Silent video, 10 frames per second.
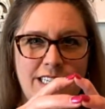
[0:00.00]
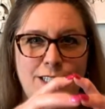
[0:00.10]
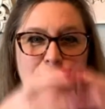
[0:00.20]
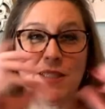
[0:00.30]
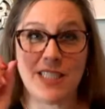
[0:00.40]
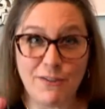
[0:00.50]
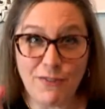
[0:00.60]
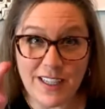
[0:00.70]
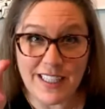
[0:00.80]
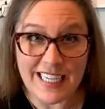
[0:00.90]
I
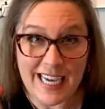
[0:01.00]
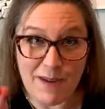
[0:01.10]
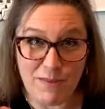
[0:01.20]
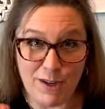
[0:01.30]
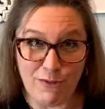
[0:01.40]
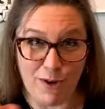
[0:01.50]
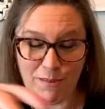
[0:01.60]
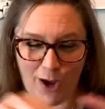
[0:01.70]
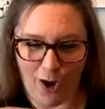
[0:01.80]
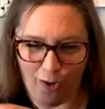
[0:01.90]
specifically kept it
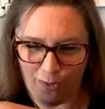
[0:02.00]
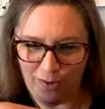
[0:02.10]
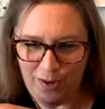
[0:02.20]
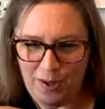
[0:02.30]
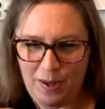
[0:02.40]
from y'all.